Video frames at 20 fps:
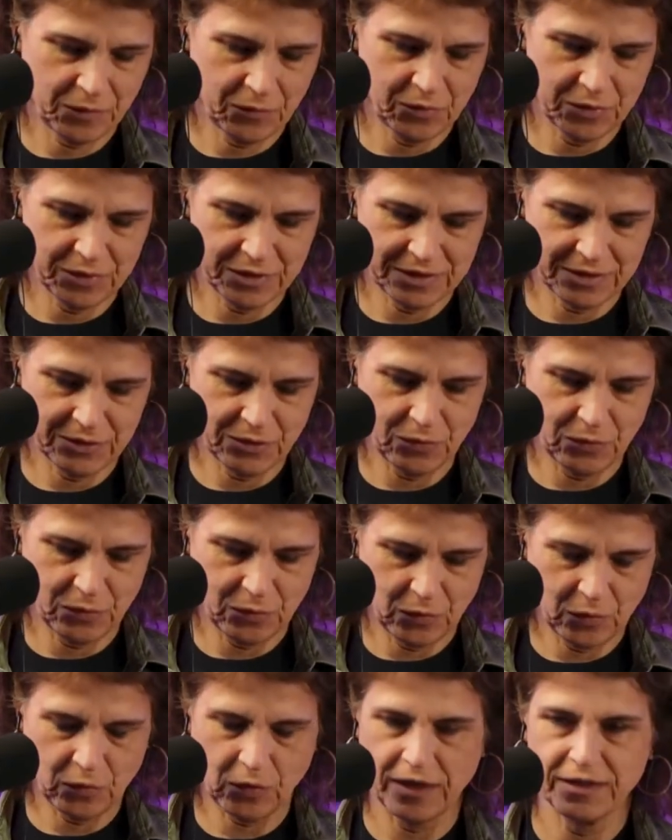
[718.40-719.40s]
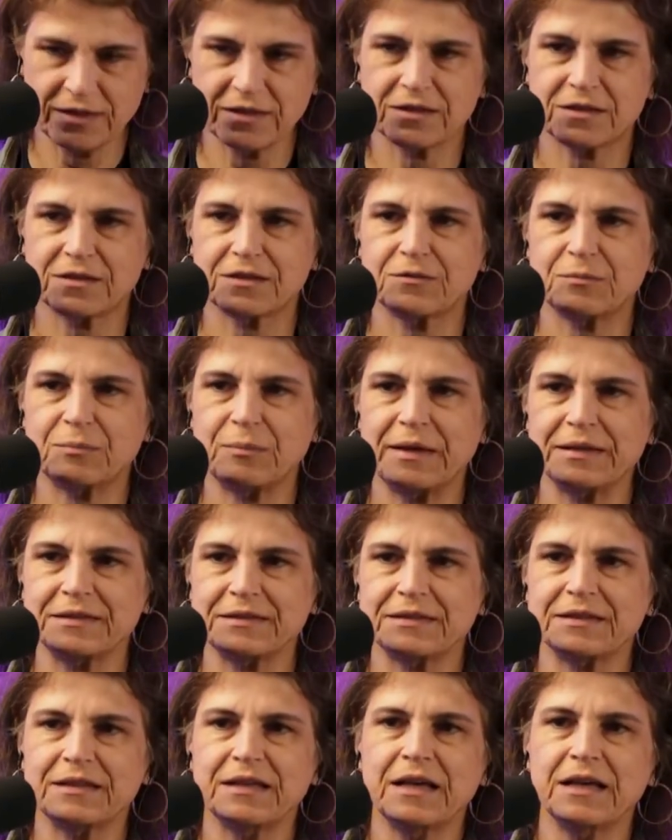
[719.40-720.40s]
was quite
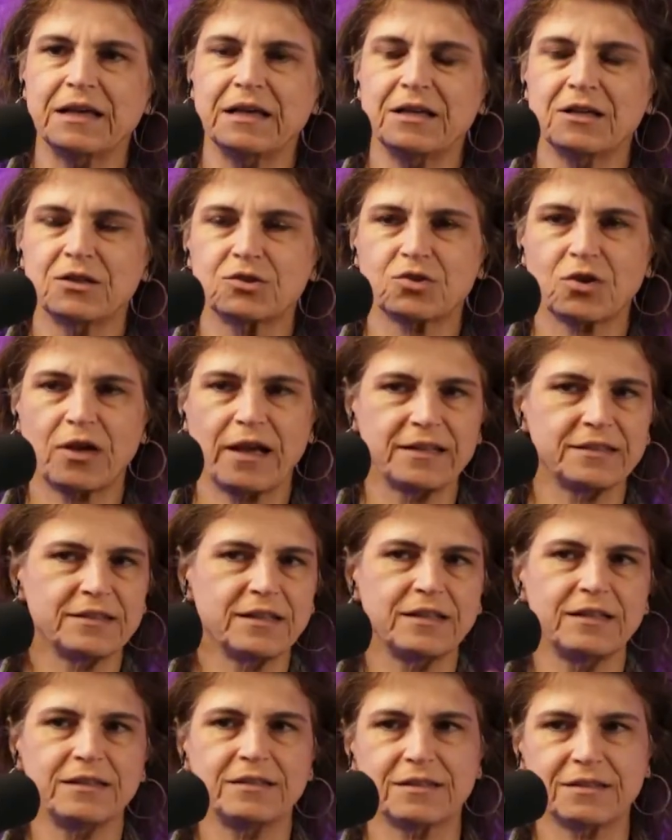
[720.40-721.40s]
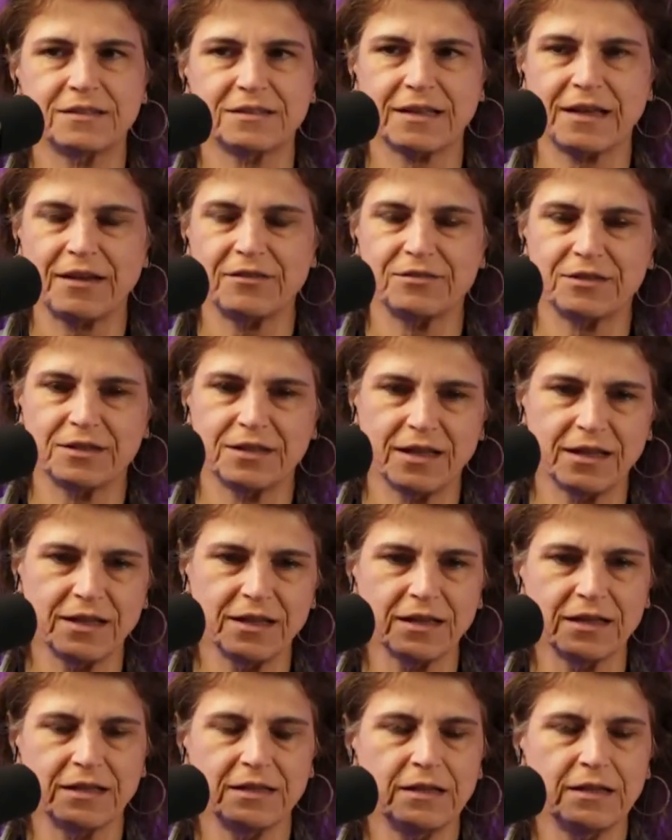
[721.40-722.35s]
messy. So I deleted everything.